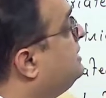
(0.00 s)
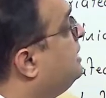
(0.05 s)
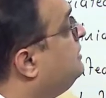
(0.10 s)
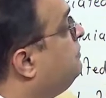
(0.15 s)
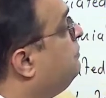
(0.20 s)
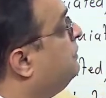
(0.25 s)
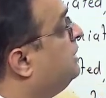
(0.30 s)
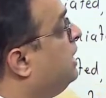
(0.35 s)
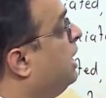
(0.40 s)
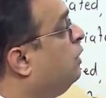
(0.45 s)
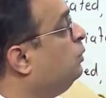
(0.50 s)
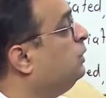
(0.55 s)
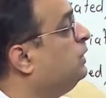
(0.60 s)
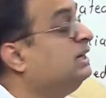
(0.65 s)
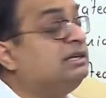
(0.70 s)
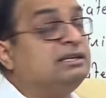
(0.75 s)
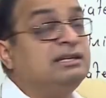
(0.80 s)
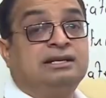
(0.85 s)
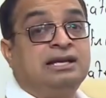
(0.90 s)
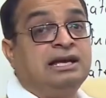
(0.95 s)
that without
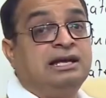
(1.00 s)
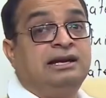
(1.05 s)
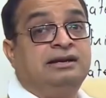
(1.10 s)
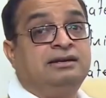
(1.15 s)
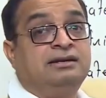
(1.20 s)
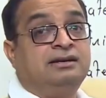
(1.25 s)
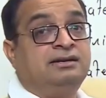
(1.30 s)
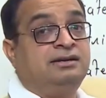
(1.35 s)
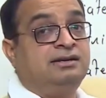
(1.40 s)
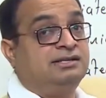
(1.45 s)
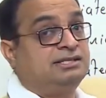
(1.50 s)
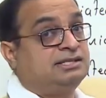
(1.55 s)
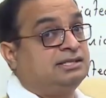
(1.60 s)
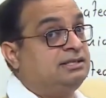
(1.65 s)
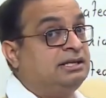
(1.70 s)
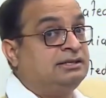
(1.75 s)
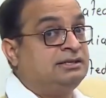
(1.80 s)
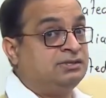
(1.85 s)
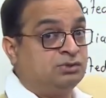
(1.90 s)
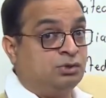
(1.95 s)
intercalated
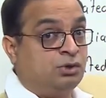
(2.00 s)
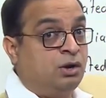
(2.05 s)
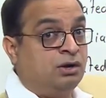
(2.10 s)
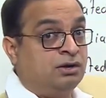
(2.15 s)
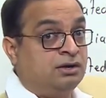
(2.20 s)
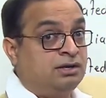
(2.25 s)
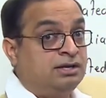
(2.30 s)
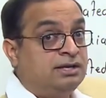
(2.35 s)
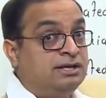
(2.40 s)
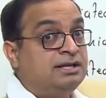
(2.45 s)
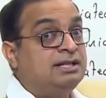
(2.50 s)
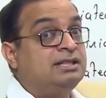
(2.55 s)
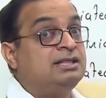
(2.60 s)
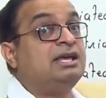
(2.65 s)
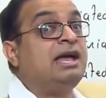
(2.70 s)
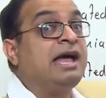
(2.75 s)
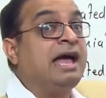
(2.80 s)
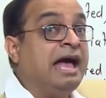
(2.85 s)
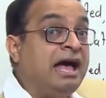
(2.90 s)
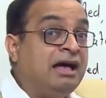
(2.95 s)
disc. That is wrong.
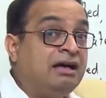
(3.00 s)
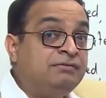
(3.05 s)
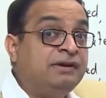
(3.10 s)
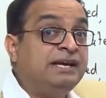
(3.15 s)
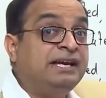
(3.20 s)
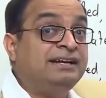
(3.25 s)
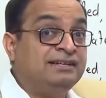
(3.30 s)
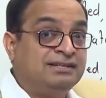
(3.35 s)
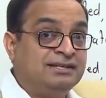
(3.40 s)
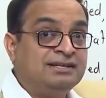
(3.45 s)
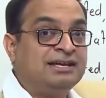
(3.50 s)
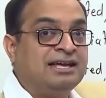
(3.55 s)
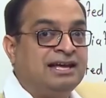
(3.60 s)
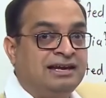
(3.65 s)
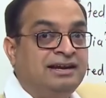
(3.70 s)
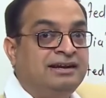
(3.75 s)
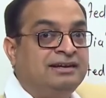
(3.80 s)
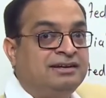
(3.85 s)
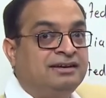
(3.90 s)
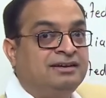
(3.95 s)
They have
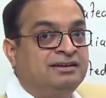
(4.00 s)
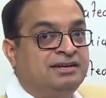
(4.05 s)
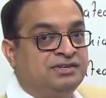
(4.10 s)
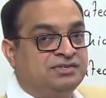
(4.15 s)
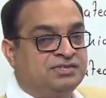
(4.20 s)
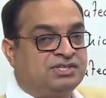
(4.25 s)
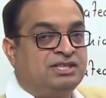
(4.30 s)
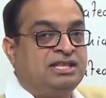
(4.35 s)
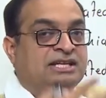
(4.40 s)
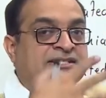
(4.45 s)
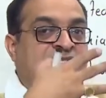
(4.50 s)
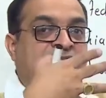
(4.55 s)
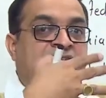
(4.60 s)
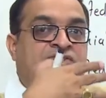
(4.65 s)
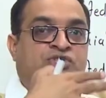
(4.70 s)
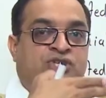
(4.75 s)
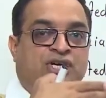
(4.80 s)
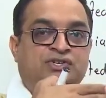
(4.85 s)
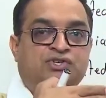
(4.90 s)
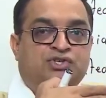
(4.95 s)
intercalated disc. That's
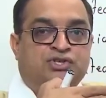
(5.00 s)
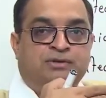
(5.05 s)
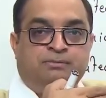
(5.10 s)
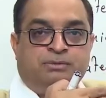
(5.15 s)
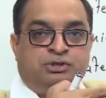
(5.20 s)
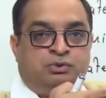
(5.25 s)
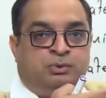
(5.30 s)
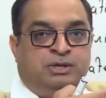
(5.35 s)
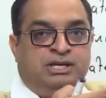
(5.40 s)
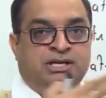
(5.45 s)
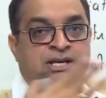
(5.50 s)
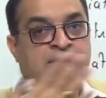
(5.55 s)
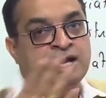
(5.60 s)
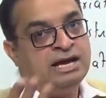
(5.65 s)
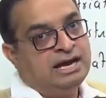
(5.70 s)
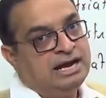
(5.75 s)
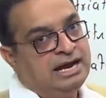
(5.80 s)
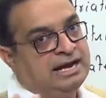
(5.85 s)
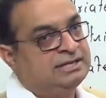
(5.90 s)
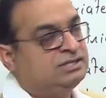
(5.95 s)
the junction between
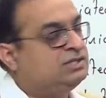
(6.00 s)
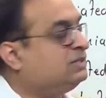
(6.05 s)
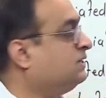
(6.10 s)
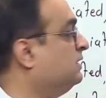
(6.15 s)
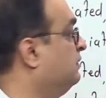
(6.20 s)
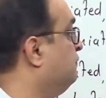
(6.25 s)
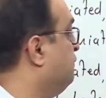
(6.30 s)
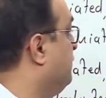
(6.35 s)
adjacent